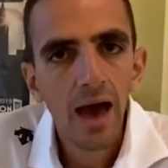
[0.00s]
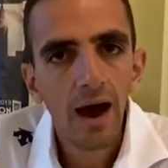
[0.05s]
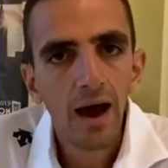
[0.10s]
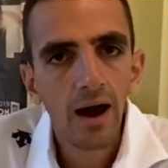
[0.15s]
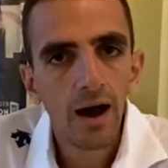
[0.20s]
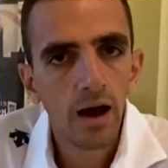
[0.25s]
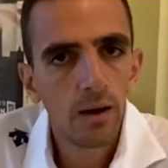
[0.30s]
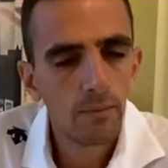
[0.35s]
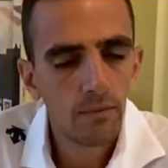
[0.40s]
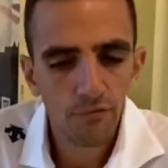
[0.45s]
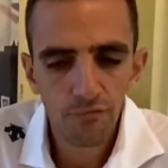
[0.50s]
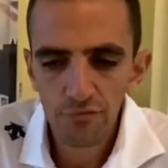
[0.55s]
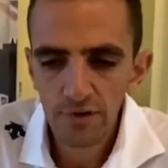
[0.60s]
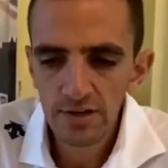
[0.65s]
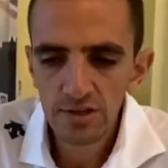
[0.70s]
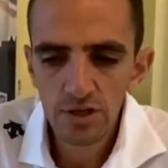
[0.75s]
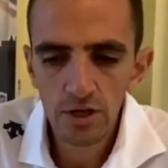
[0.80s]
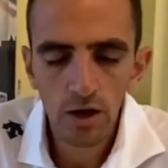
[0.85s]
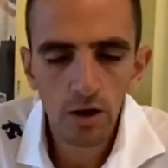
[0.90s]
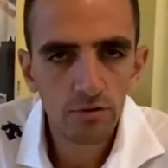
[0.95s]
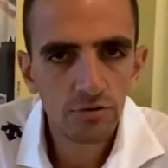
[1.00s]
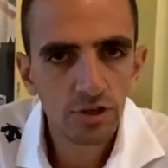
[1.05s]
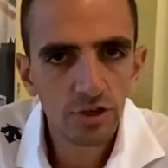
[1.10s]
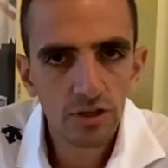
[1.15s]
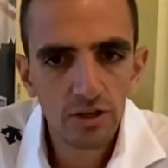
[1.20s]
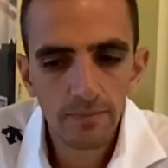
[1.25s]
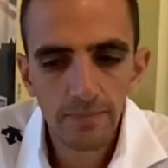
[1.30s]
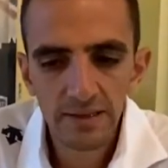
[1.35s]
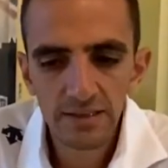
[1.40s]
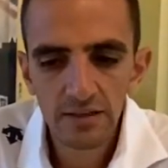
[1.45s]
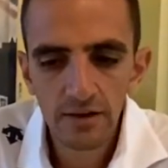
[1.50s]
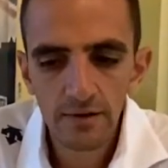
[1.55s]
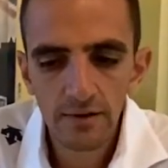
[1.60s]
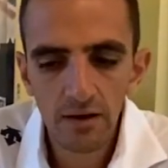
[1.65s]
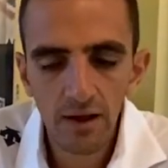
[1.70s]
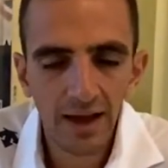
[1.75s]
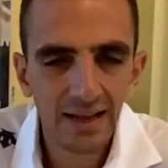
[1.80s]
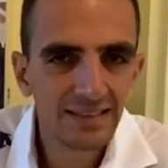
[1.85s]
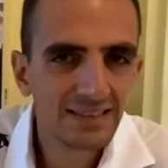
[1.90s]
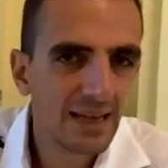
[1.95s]
Um, threshold, you could be doing
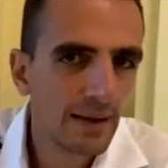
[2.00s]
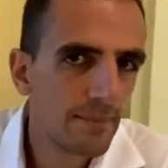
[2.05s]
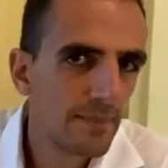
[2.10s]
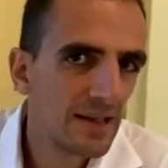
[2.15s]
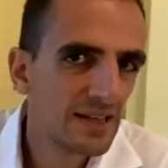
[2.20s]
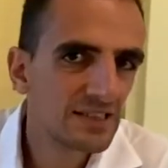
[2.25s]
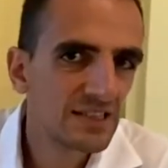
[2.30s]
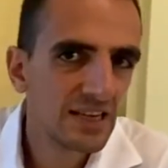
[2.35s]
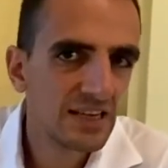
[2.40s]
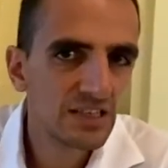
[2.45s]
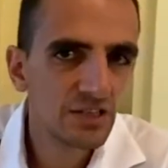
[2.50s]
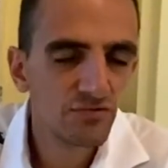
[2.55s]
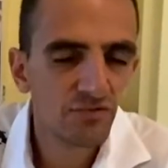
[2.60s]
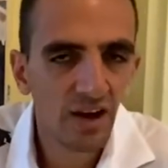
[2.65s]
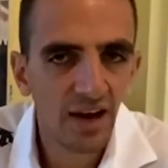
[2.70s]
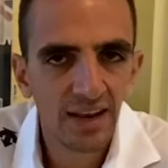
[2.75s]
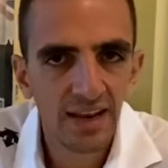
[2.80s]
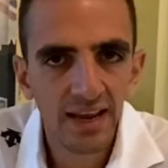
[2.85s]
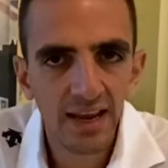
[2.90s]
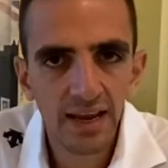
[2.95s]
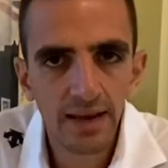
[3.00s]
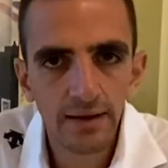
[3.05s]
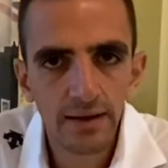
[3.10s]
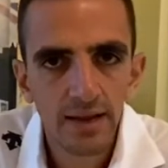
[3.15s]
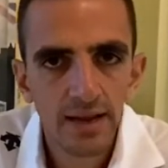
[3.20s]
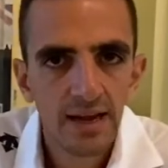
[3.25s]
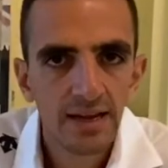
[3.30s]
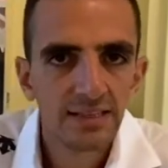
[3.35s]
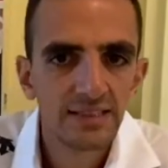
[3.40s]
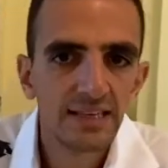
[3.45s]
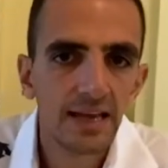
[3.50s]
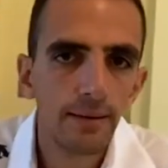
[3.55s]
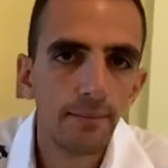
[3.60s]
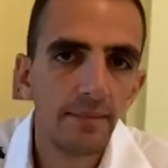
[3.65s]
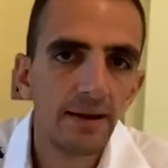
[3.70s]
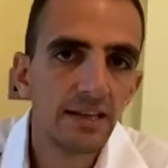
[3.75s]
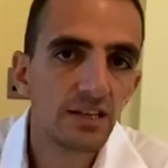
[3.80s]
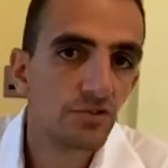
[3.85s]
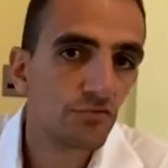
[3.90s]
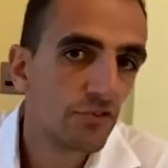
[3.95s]
like 10 minutes easy running, 10
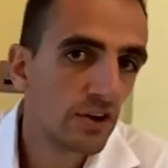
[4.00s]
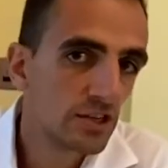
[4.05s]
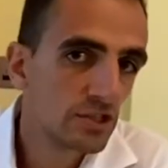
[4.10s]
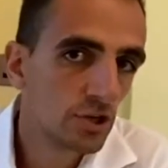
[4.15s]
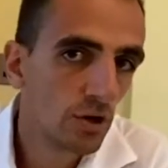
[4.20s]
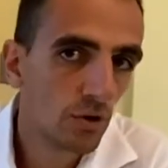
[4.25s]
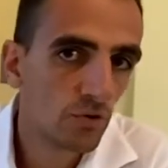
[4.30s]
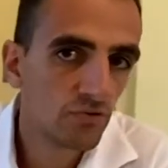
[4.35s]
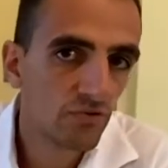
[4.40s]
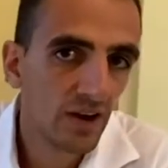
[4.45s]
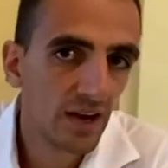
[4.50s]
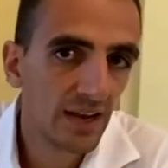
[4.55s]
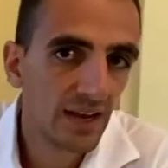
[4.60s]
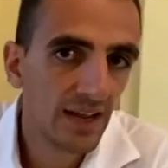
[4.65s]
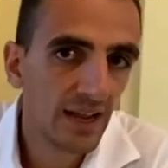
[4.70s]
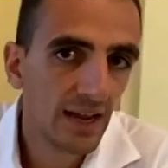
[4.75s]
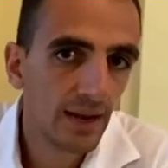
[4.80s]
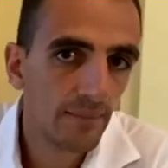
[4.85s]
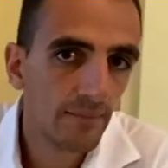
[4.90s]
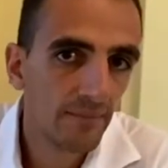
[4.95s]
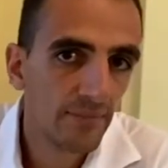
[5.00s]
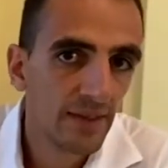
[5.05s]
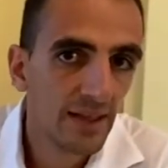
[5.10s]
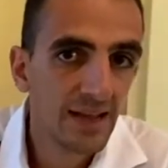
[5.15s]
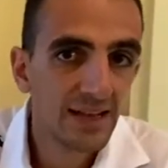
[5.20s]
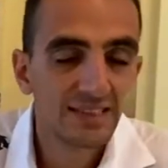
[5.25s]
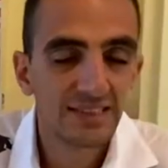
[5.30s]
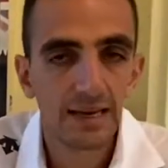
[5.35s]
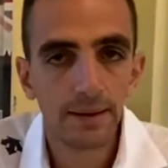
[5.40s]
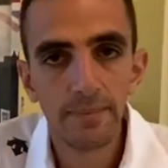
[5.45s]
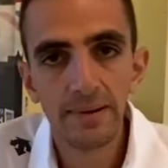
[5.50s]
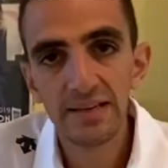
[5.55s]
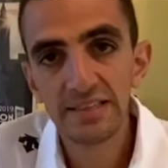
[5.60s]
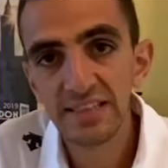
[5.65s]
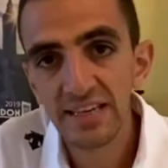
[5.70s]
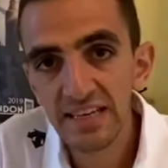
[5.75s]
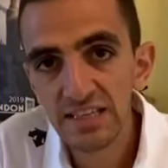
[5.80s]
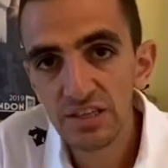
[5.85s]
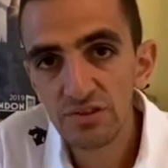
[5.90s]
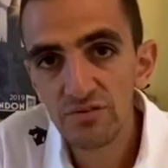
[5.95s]
minutes threshold running, 10 minutes
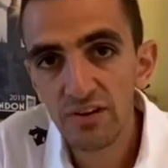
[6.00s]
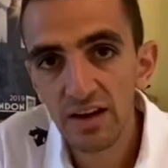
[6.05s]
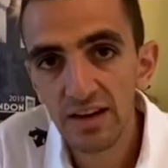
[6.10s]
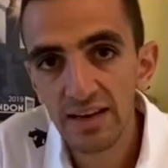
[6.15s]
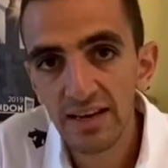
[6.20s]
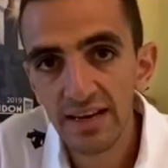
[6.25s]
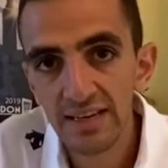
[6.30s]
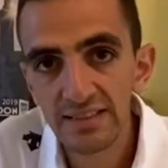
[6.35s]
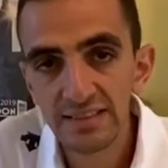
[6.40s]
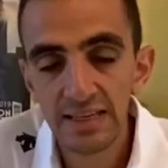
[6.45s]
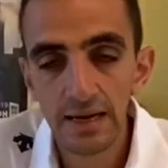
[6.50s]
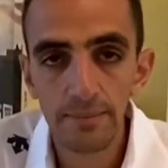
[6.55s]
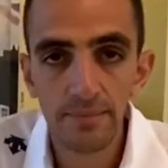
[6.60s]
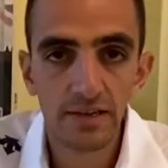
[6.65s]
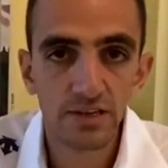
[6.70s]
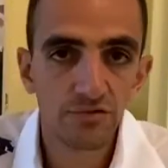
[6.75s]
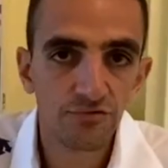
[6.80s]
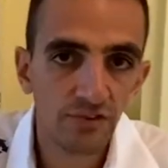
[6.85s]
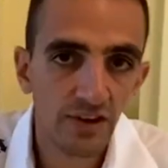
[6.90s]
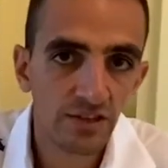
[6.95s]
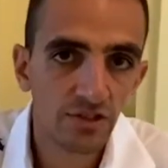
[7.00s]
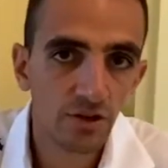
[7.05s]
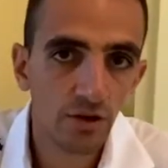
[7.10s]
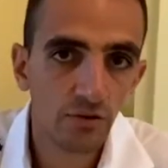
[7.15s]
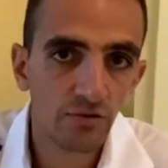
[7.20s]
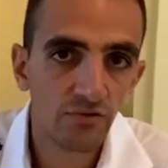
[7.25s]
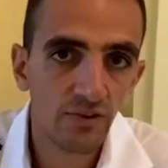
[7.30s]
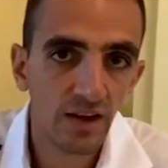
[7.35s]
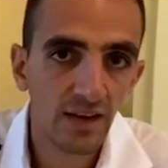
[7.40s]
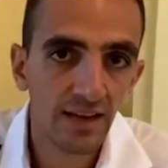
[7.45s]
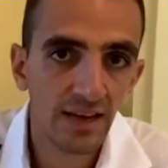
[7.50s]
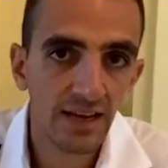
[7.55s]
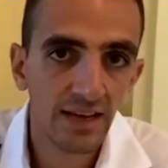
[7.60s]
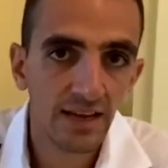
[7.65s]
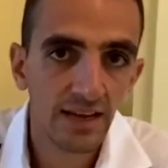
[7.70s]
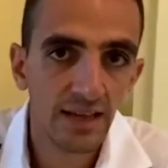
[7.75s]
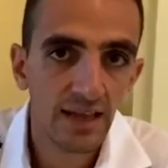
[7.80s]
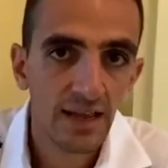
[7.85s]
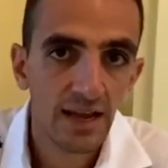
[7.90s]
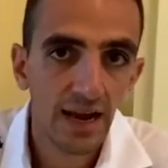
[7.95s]
easy running, 10 minutes threshold
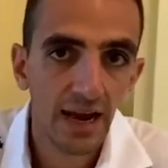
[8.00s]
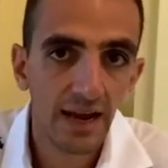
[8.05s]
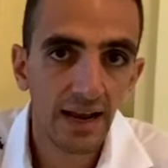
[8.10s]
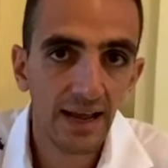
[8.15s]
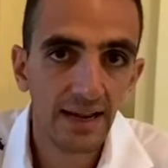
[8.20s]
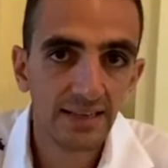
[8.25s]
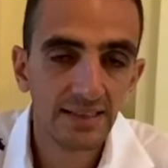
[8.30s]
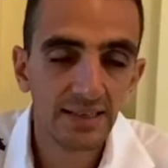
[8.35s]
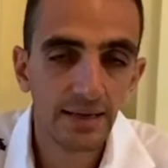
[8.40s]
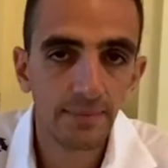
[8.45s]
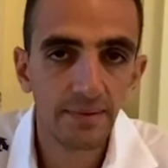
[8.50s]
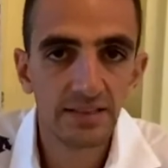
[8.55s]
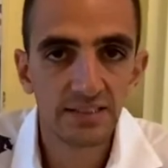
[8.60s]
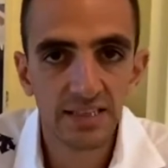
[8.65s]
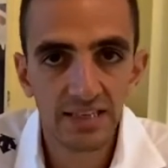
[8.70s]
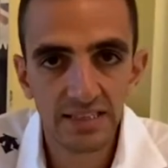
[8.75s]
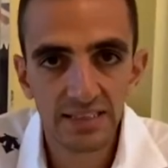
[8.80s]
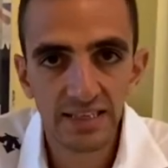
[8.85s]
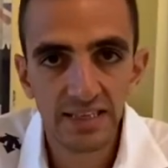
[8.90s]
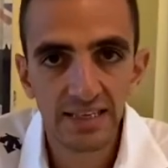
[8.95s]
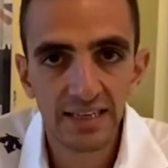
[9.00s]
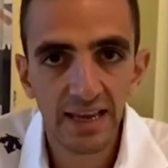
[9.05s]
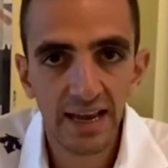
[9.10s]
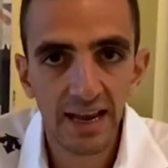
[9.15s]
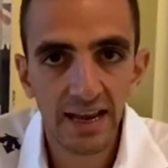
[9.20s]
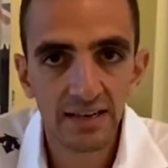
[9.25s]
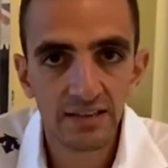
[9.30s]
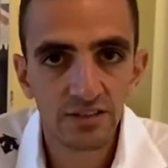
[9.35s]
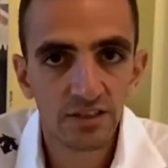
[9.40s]
running, and then 10 minutes easy again.